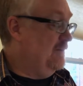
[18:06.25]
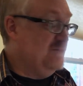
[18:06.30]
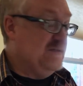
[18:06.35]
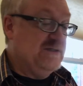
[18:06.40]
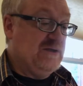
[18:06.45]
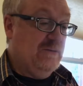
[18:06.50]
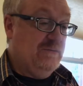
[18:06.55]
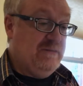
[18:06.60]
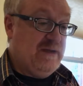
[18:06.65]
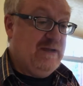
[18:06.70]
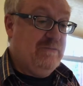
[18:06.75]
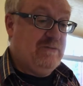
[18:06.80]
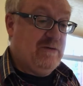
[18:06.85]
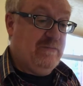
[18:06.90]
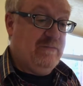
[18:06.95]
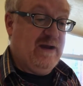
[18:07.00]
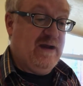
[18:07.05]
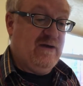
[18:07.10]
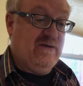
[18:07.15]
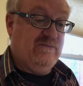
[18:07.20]
So be
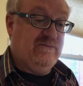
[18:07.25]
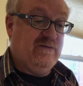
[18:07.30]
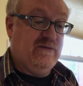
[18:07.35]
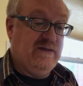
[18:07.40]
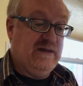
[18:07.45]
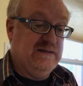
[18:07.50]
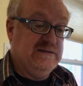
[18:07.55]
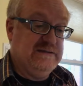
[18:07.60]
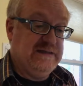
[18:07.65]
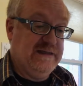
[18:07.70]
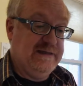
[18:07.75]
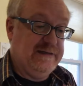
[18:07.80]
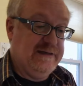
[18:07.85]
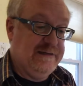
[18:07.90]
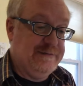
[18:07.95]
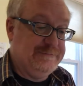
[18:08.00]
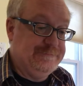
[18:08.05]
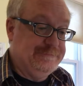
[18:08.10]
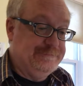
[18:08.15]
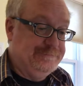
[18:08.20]
prepared for things like
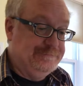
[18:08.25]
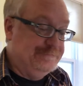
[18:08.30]
that.